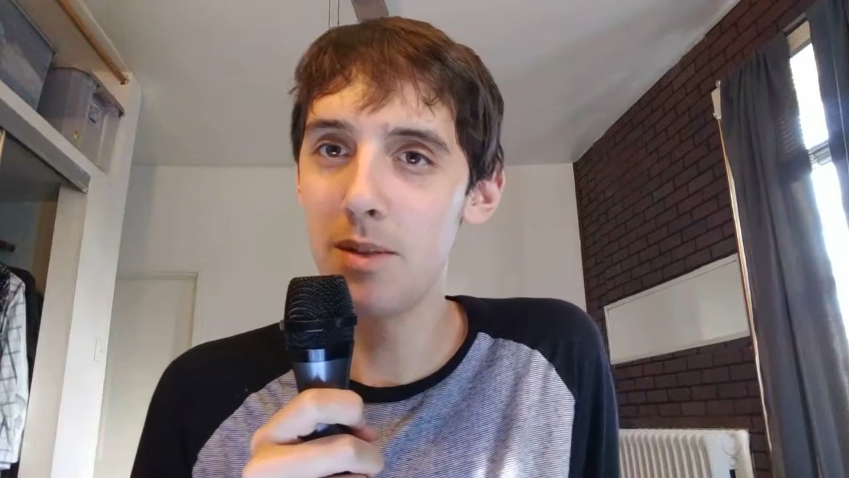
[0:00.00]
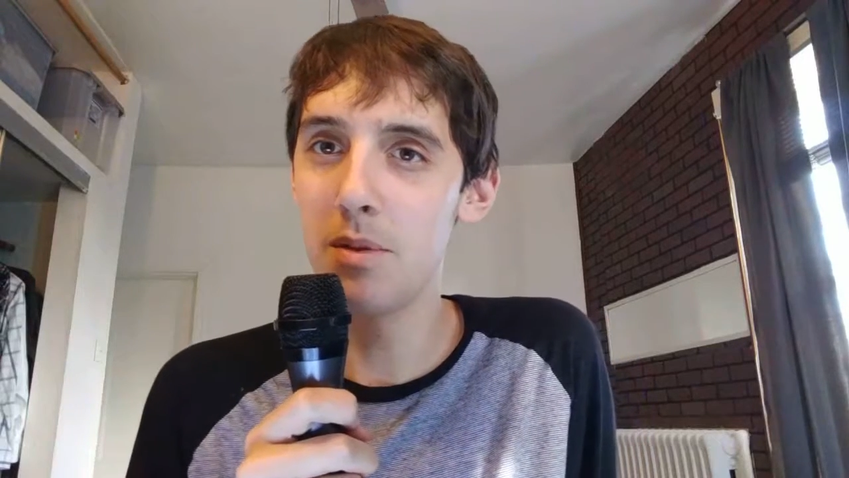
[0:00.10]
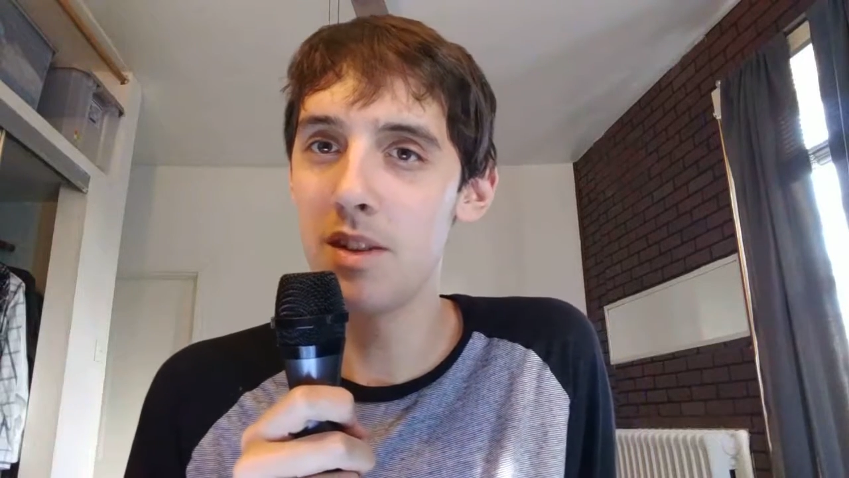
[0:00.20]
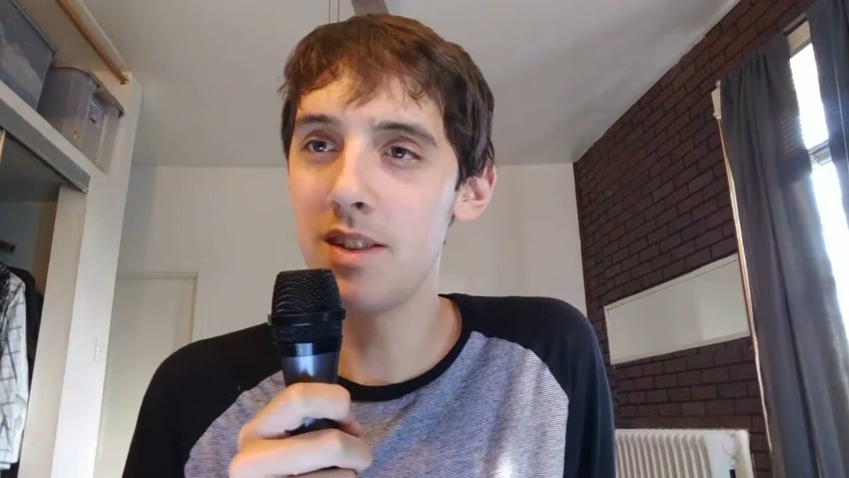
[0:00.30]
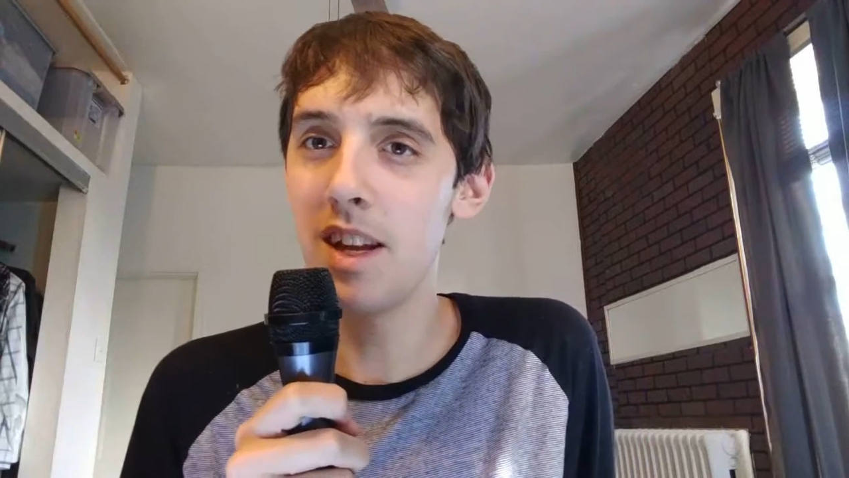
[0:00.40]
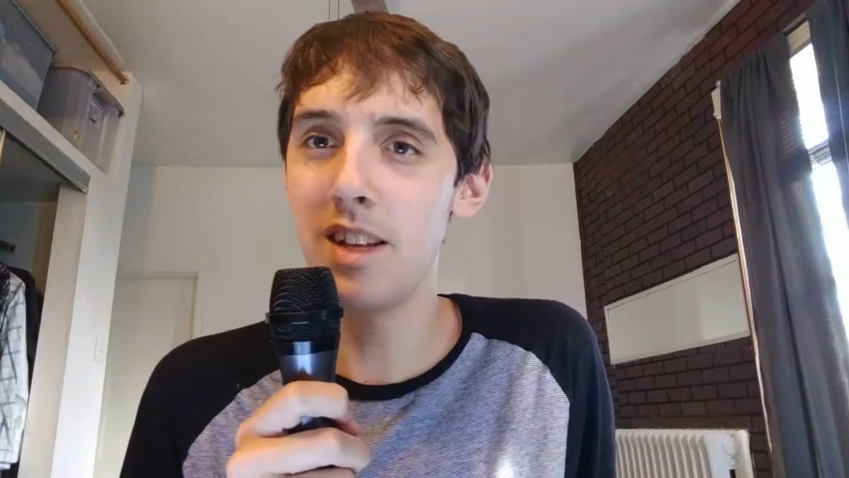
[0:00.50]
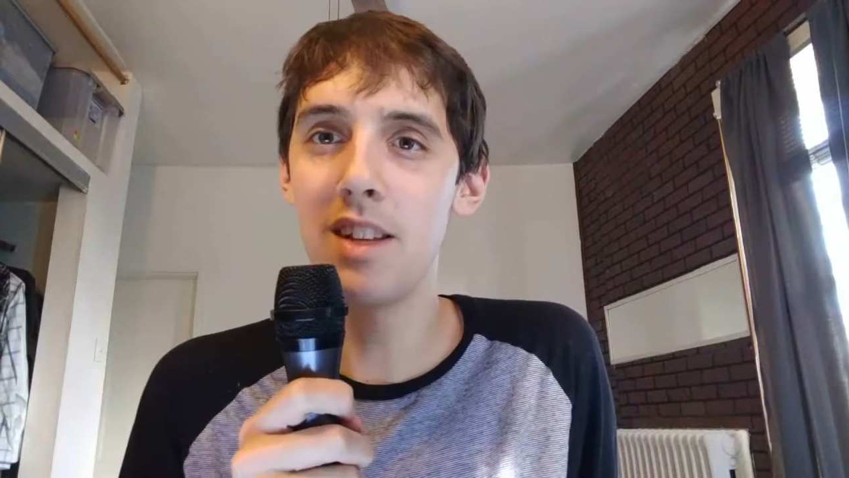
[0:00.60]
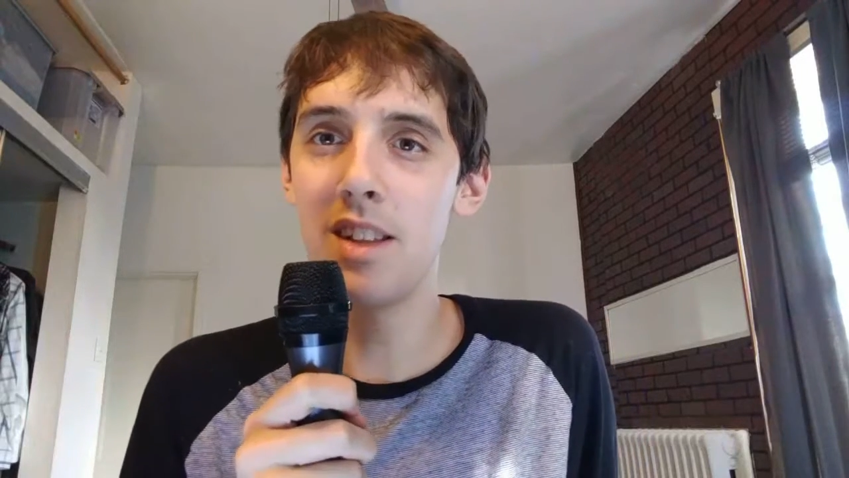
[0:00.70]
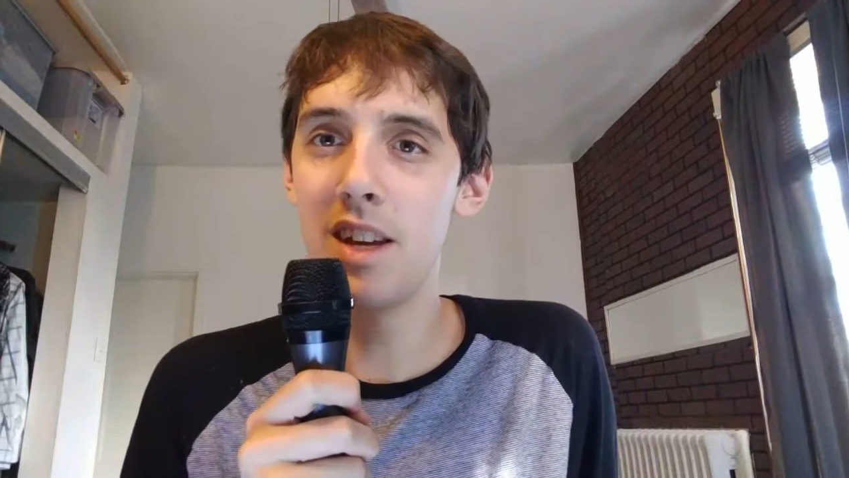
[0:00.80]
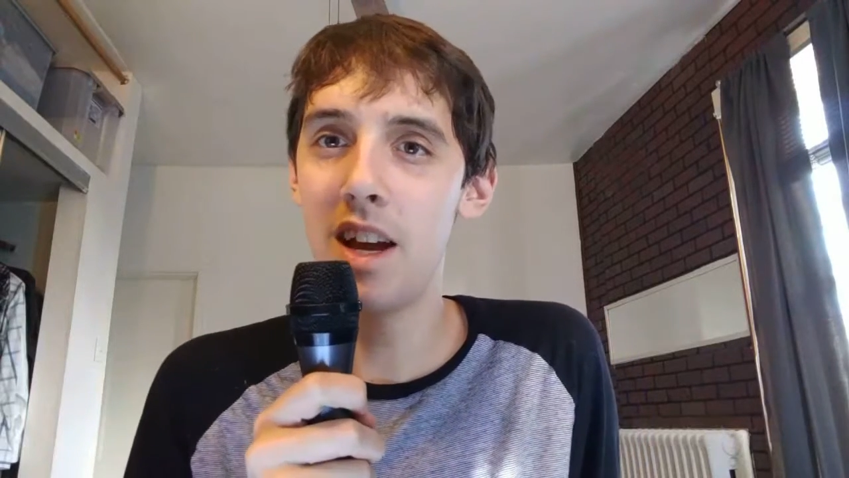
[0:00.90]
but say
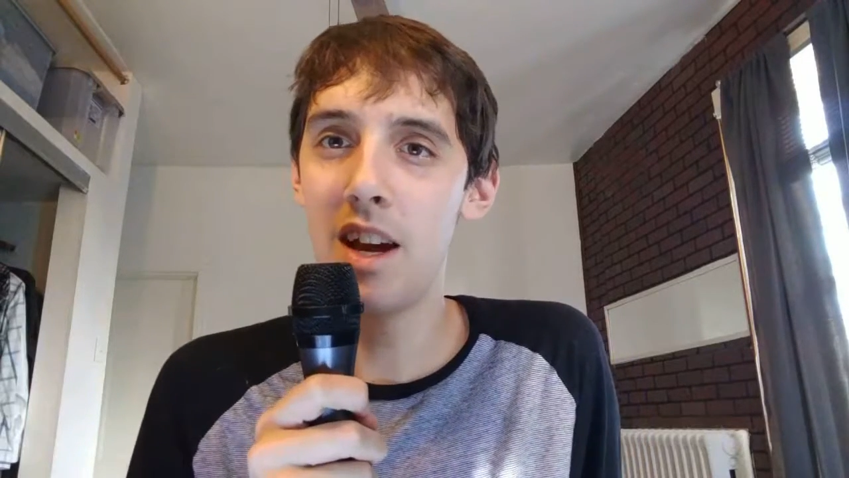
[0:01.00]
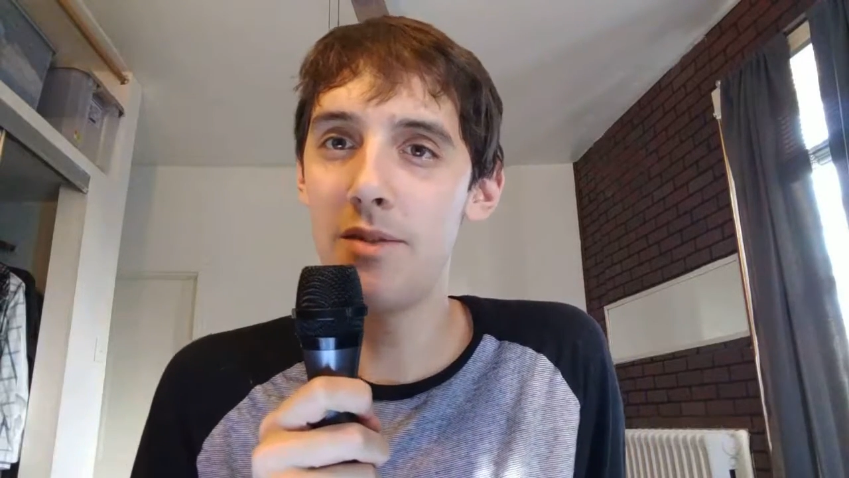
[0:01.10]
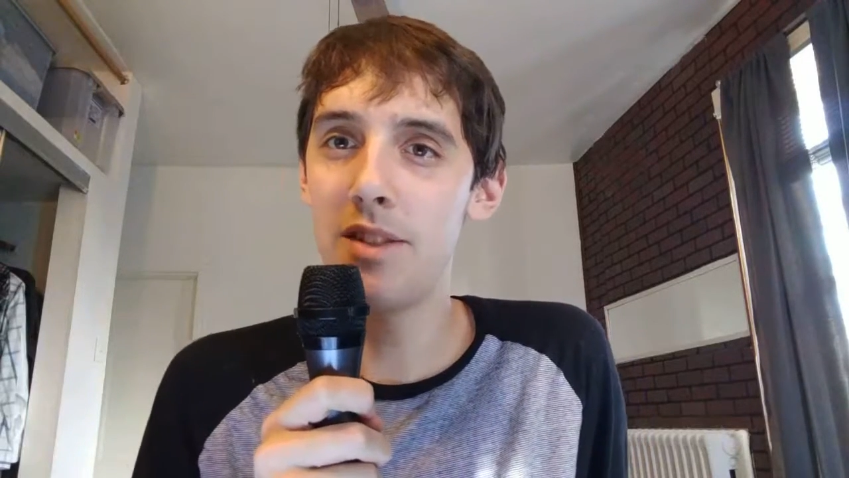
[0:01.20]
that they have